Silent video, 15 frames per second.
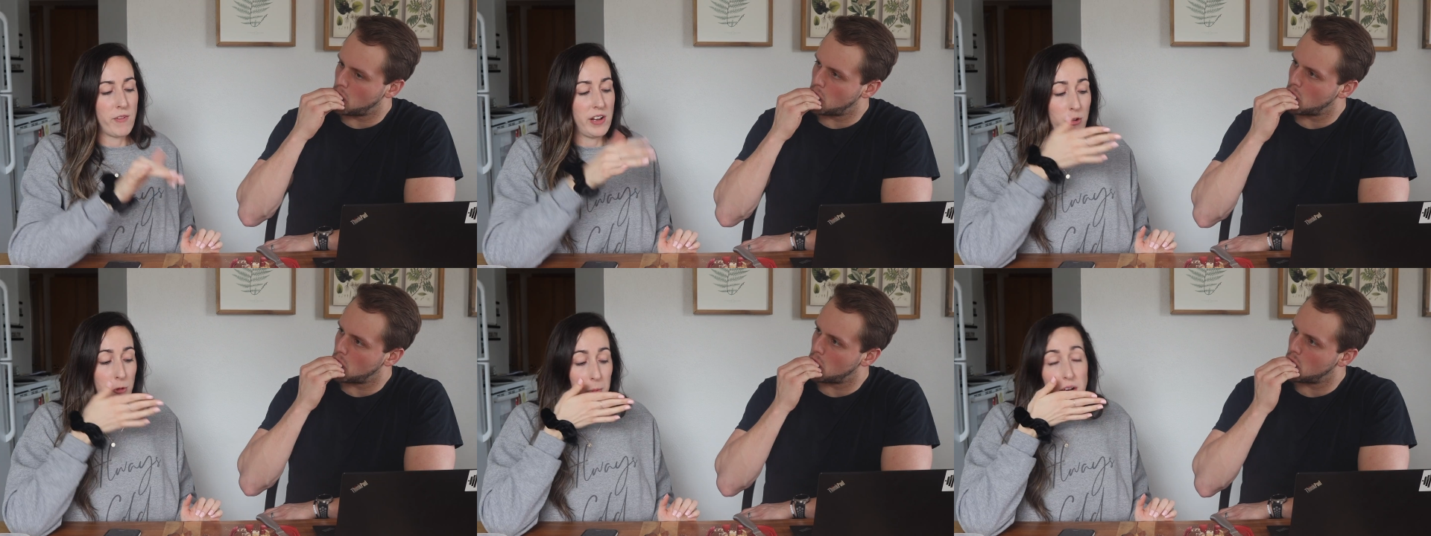
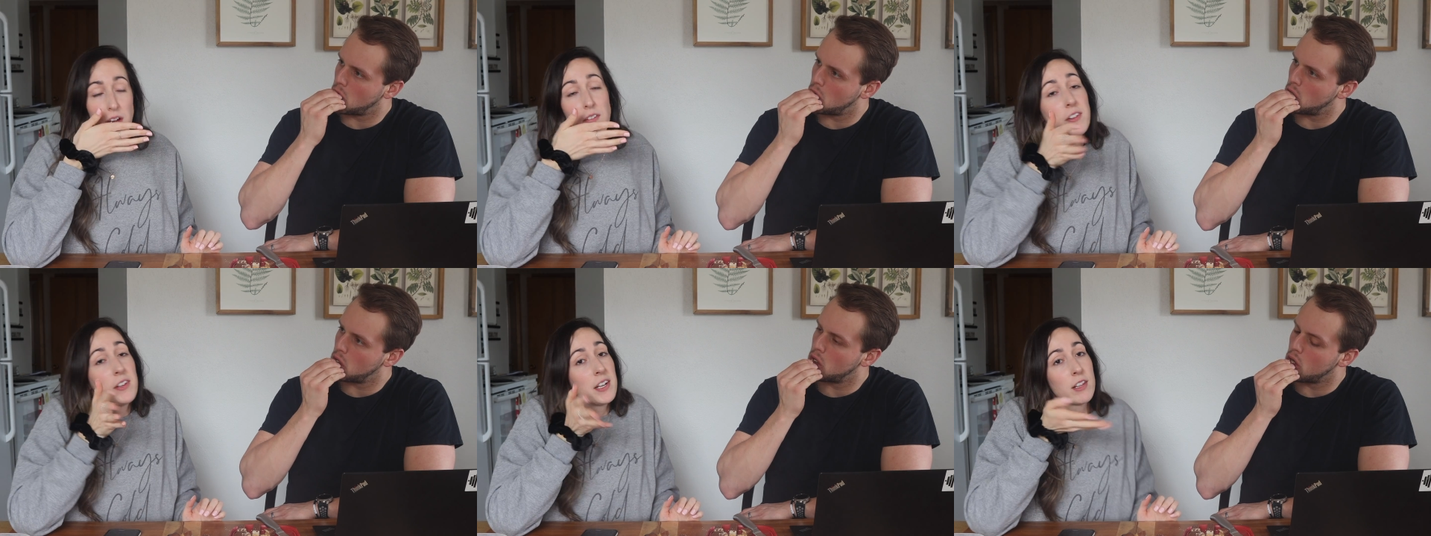Speaker 1: fast
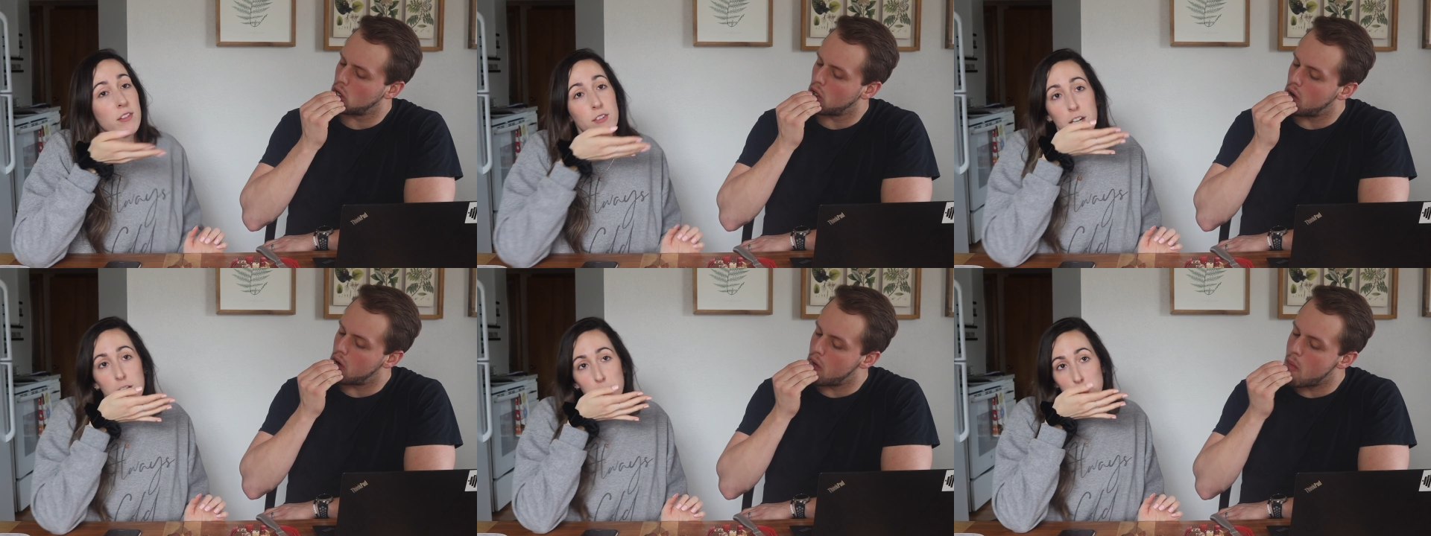break. If you like
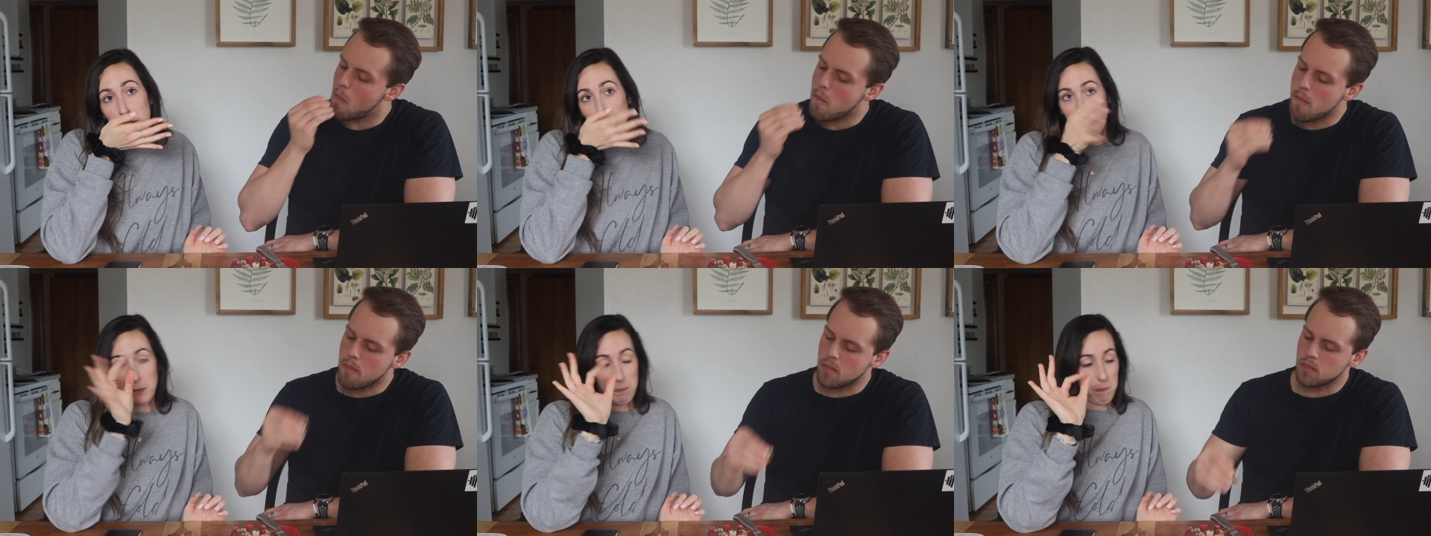the fast
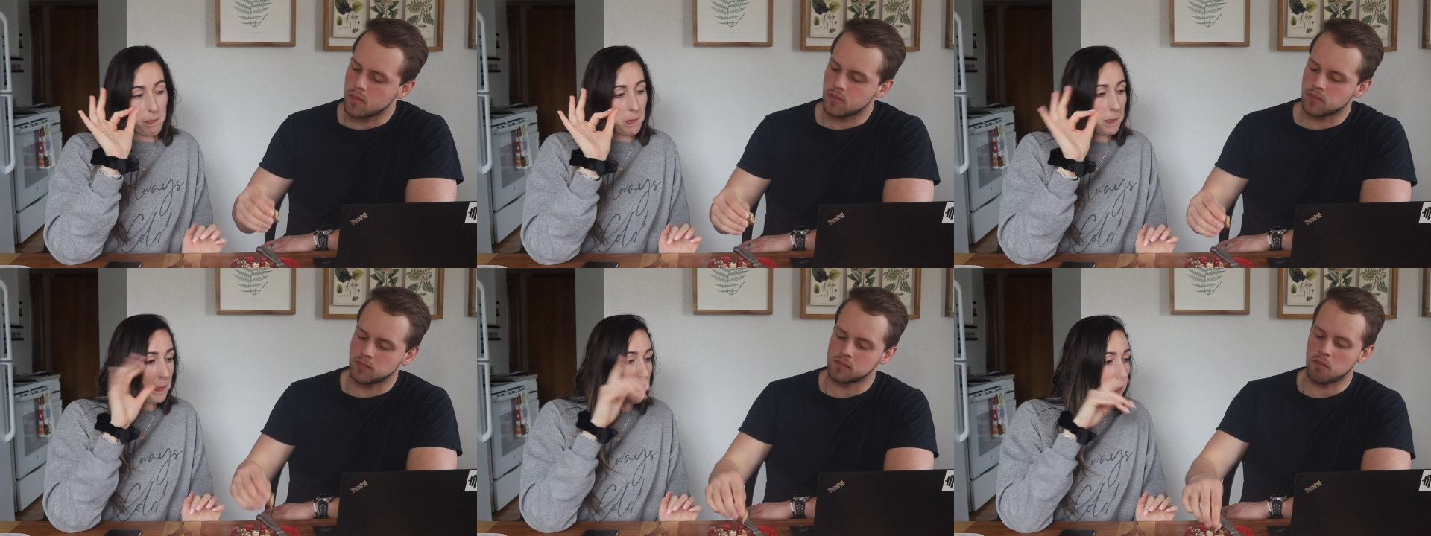break,
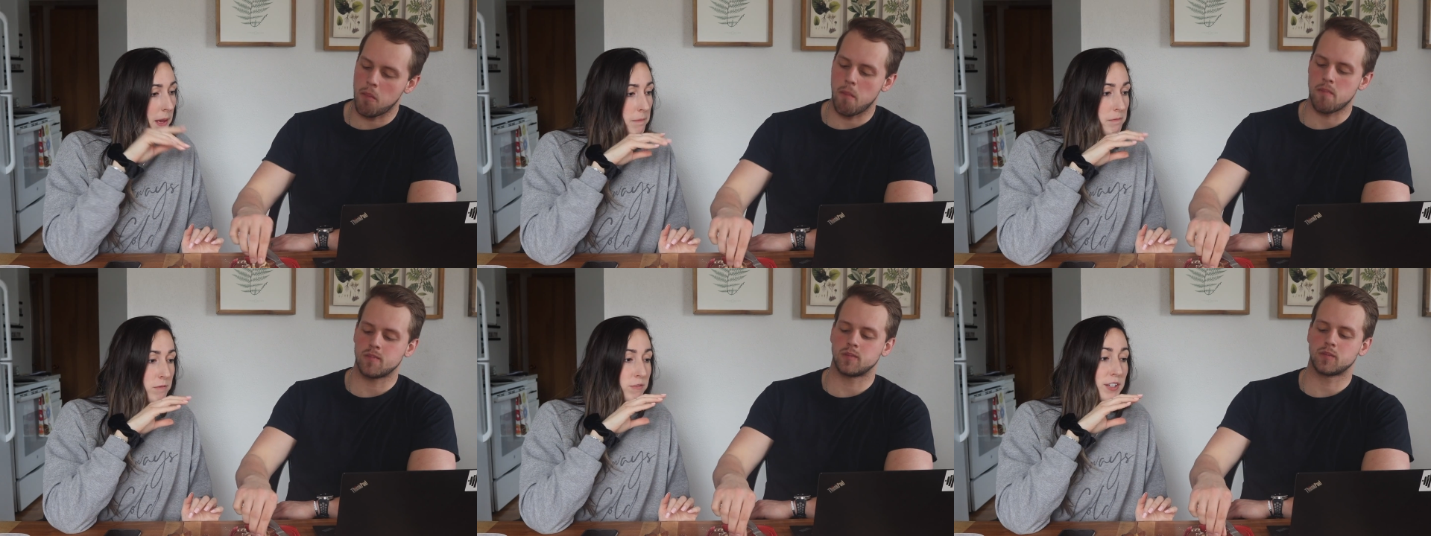
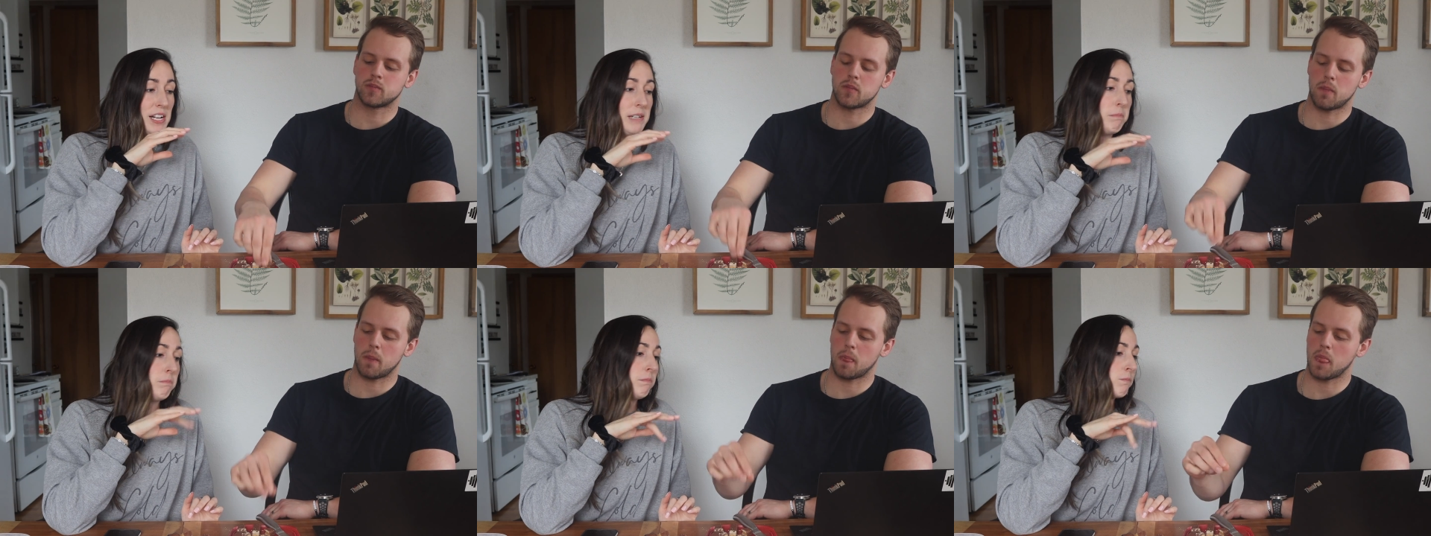
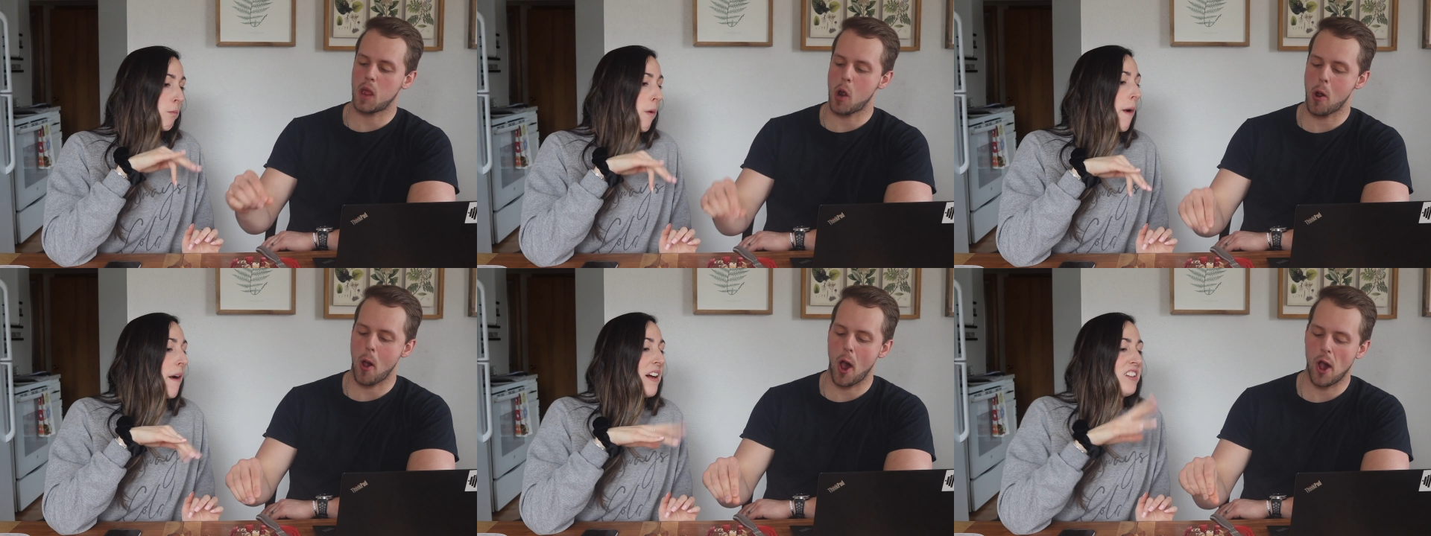Fine.
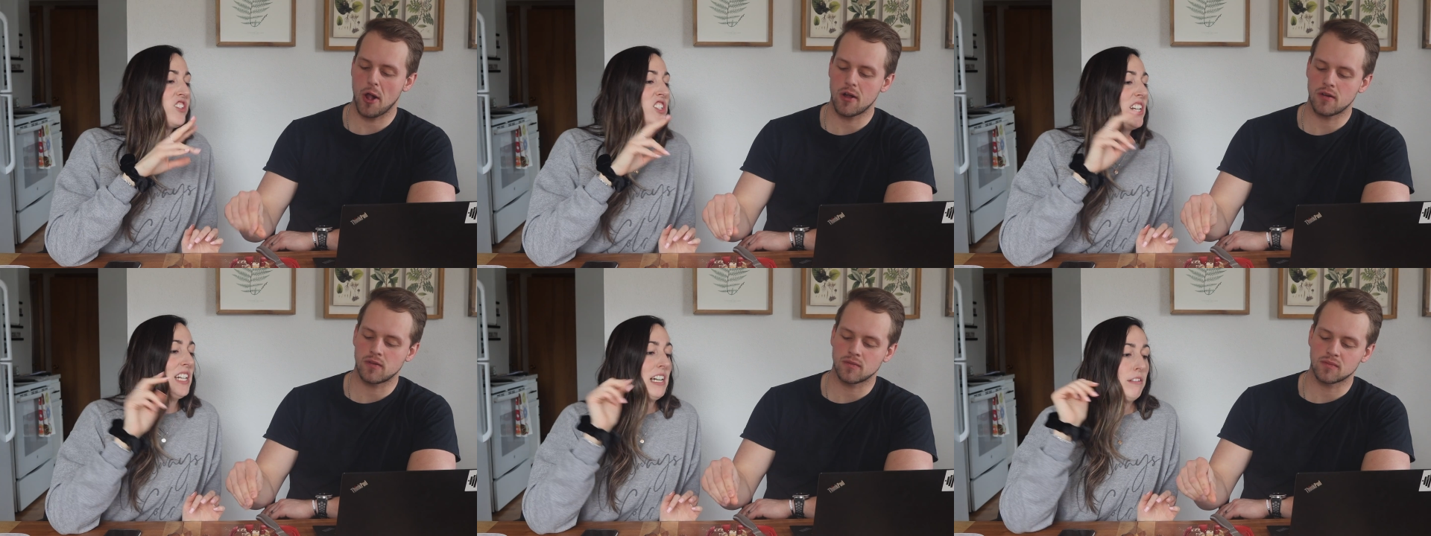
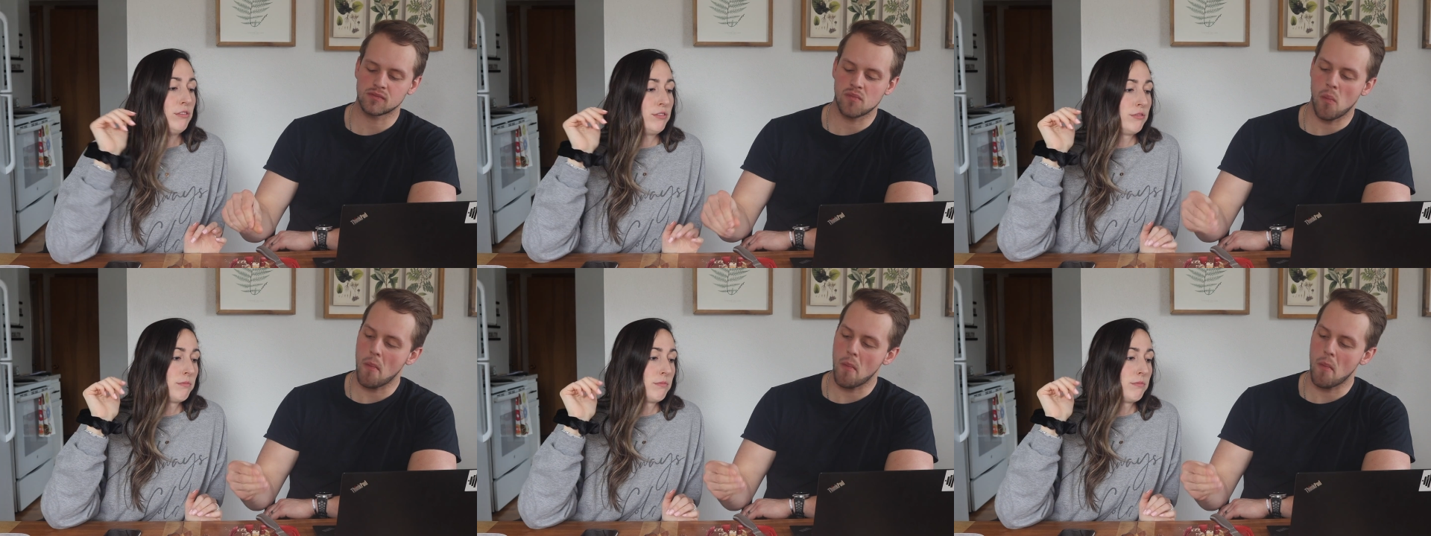I say F.